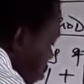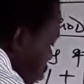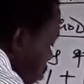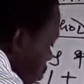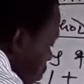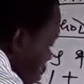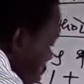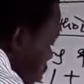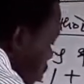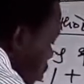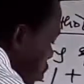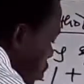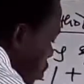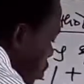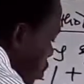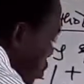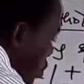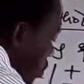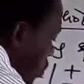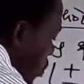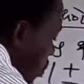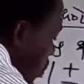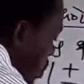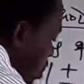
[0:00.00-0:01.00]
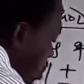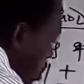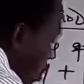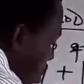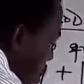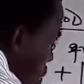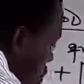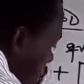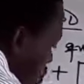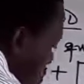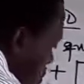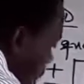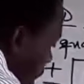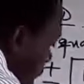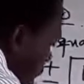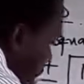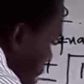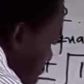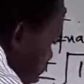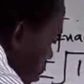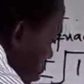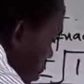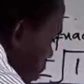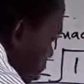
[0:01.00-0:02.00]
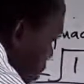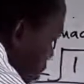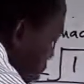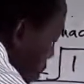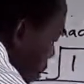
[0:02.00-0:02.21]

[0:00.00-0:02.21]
over 2, which is equals to minus